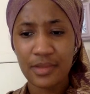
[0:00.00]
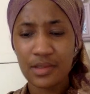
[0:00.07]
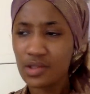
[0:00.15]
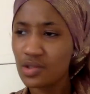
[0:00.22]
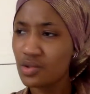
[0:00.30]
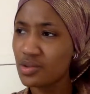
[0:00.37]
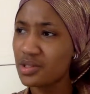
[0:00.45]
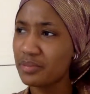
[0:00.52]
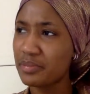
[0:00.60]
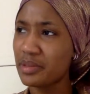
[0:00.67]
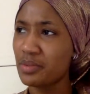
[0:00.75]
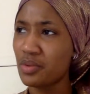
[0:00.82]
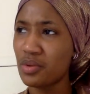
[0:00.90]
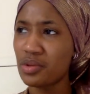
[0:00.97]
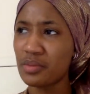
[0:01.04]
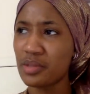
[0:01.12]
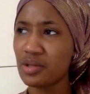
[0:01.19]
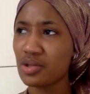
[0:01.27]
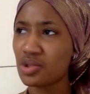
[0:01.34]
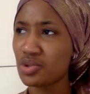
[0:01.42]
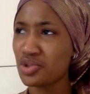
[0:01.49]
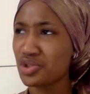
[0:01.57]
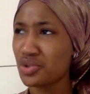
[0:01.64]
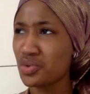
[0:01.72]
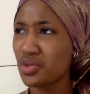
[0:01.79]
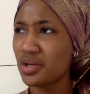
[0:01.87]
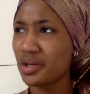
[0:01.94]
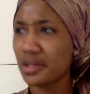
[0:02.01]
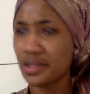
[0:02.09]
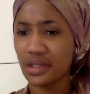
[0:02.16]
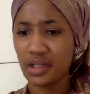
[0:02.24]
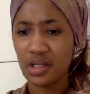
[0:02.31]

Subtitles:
So some people want to be a social worker.